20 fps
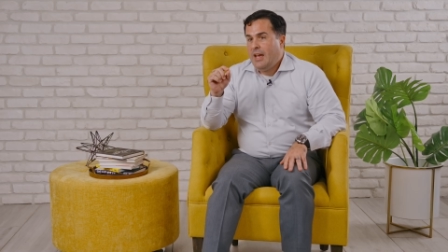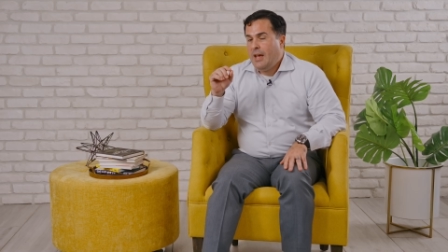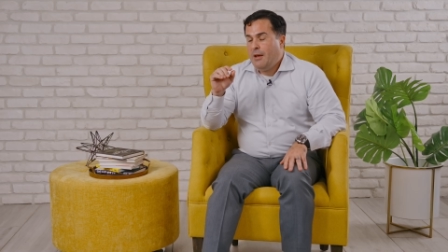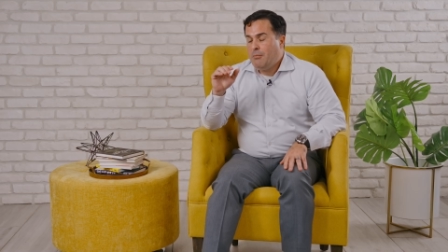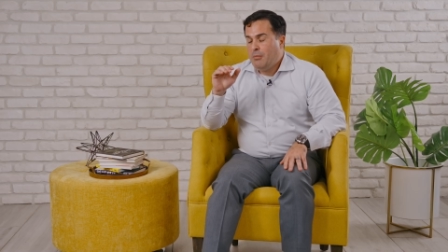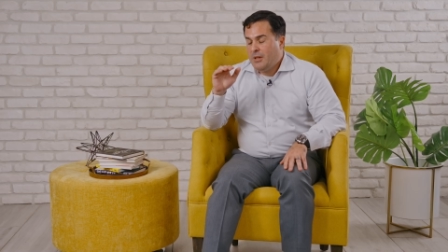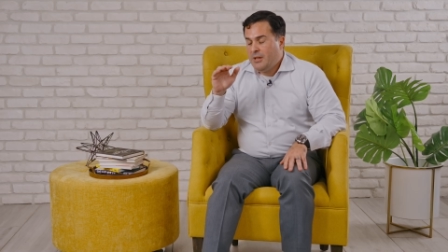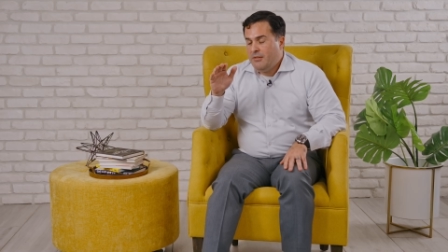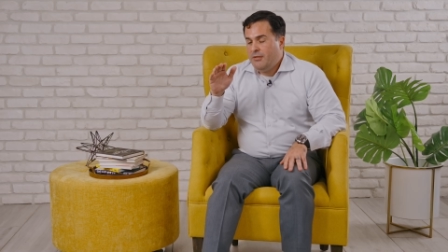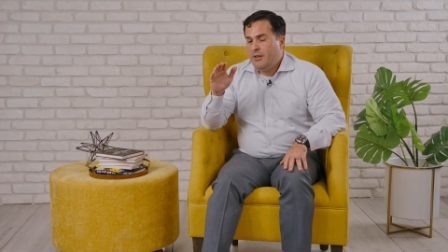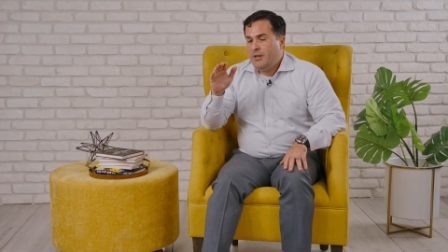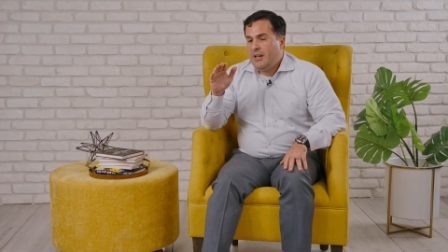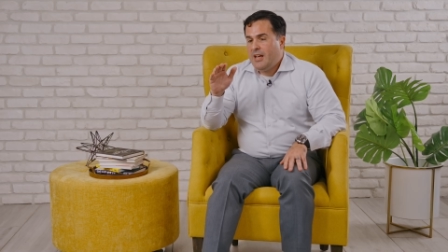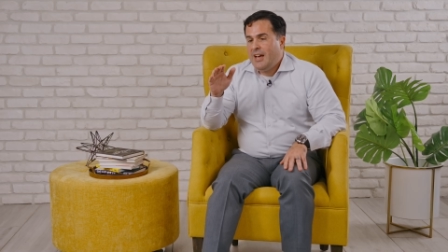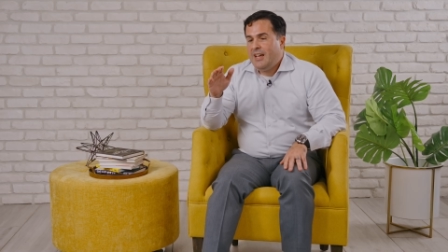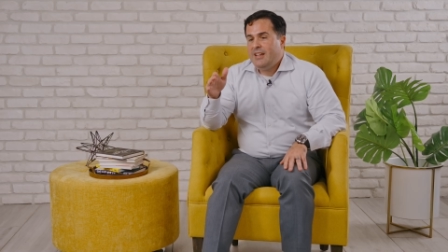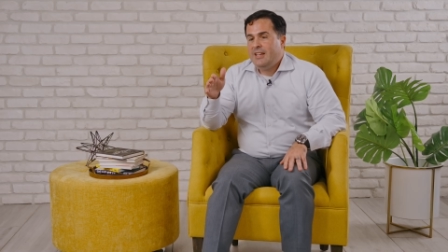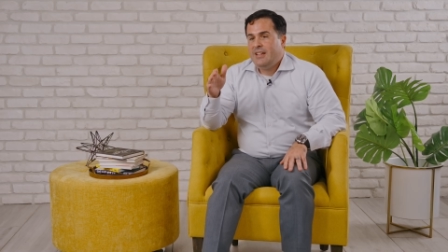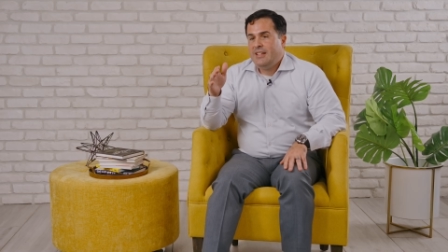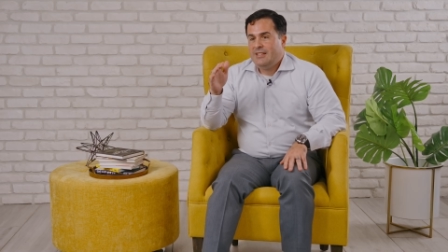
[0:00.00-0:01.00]
And believe it or
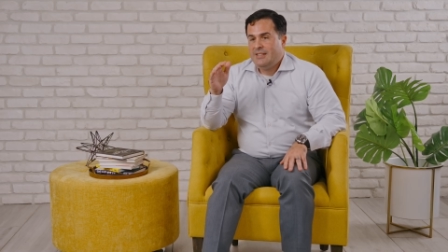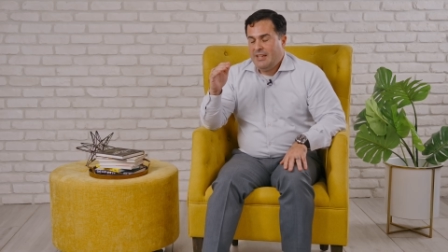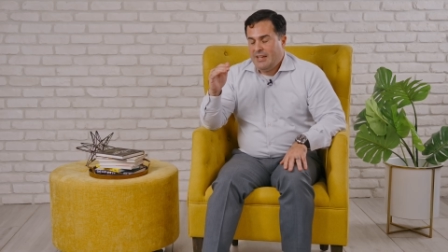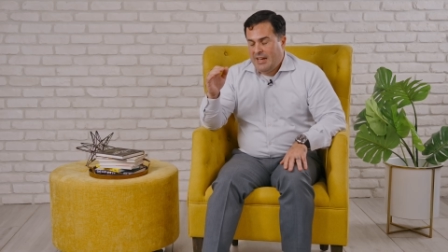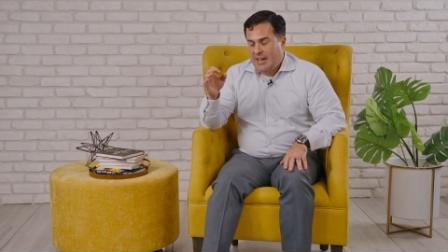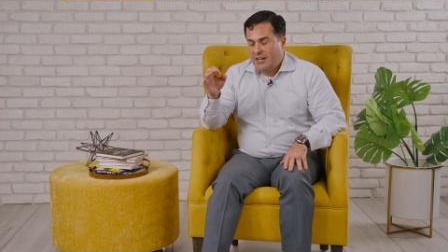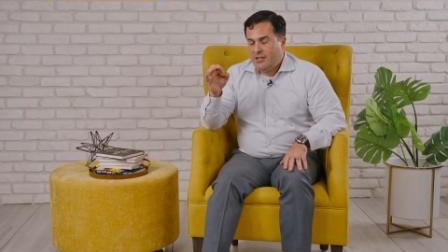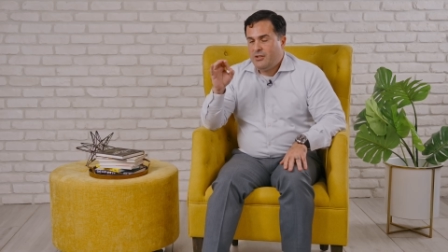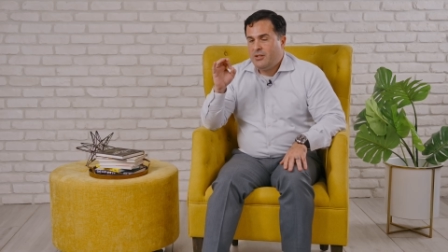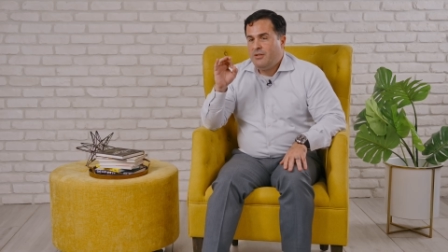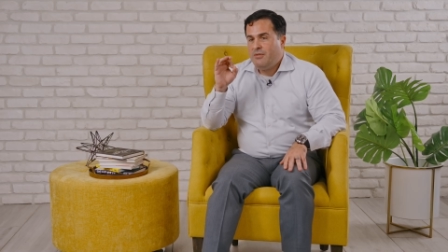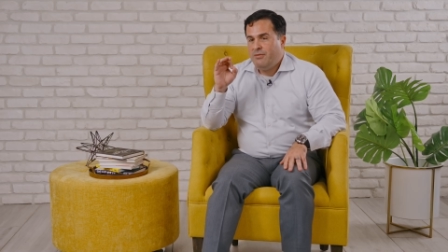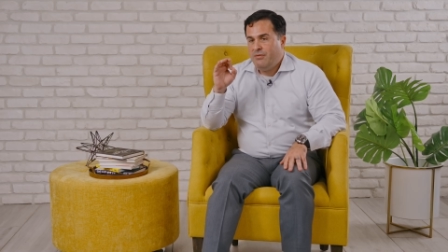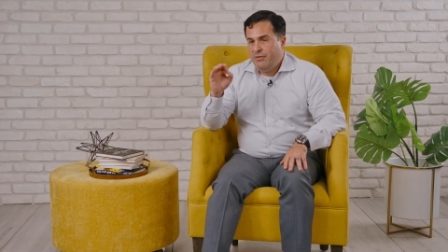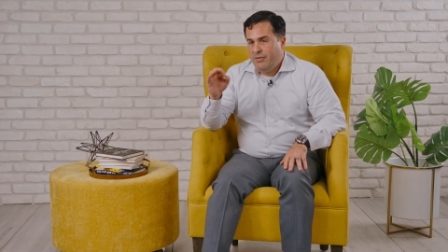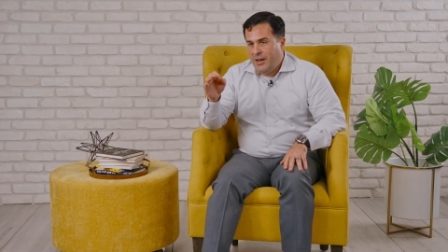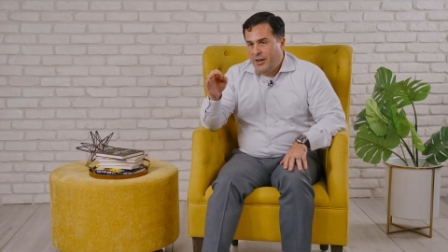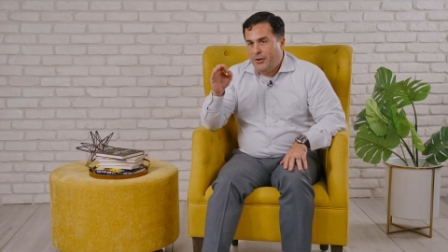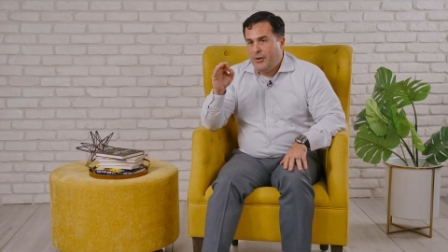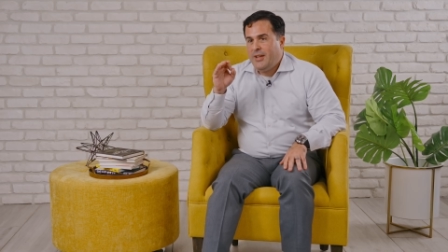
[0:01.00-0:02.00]
not, it's actually
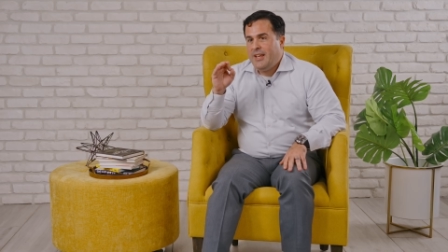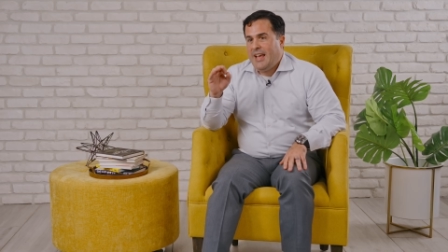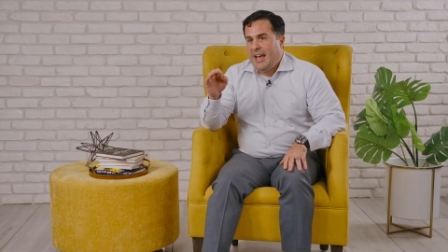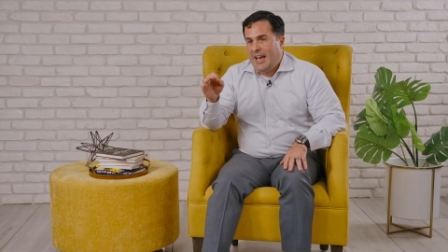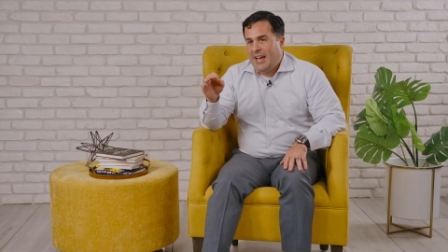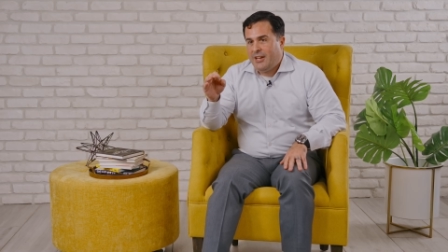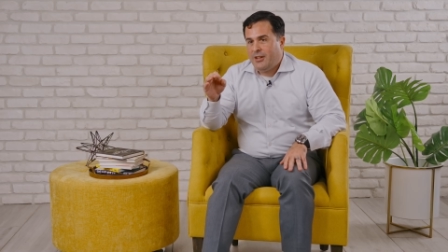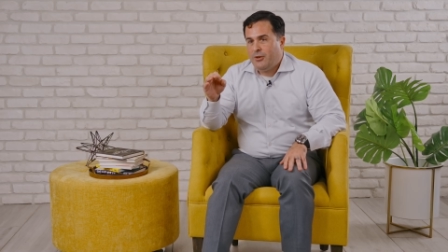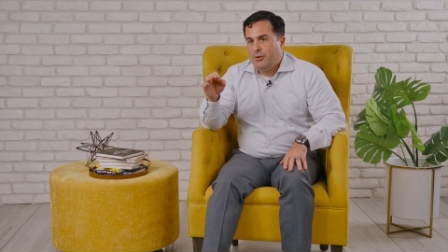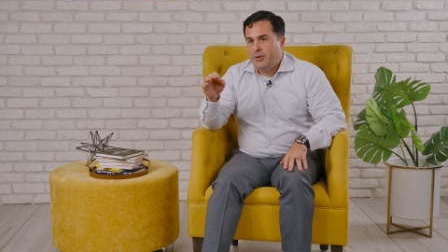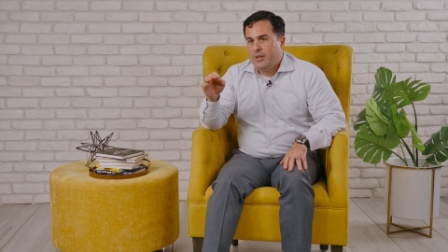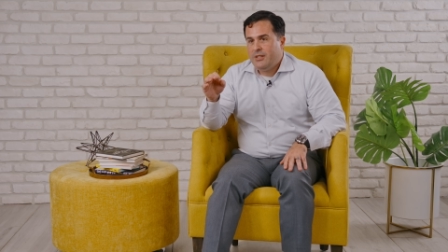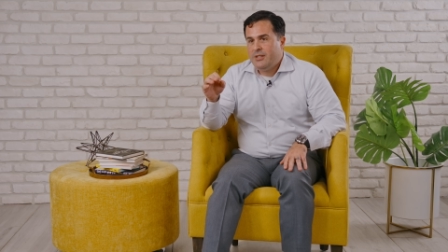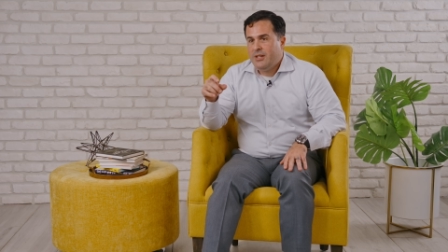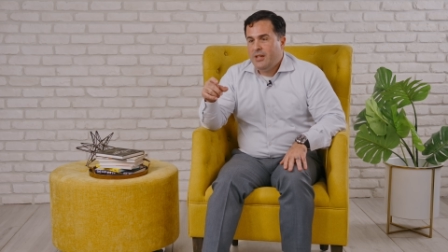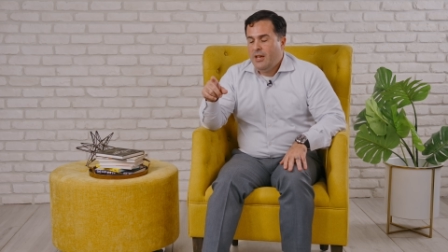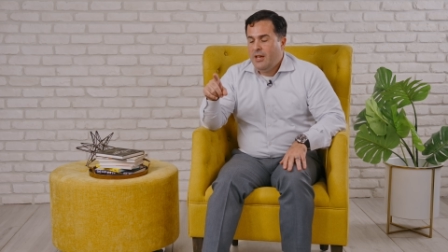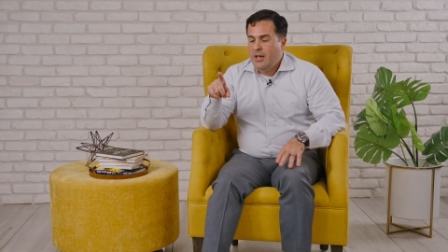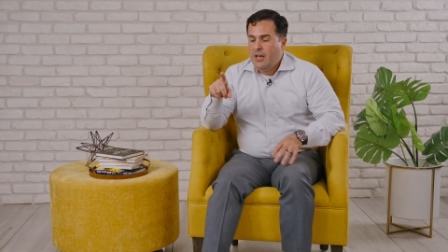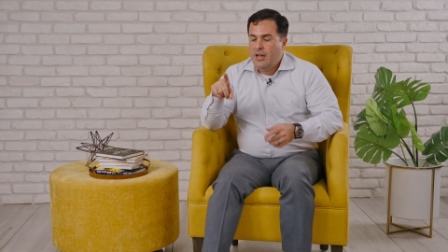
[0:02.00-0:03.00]
very
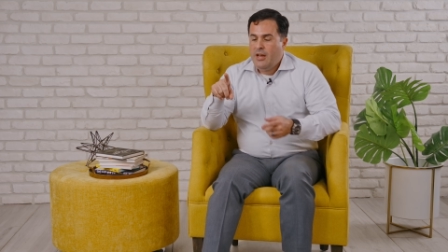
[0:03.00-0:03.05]
accurate.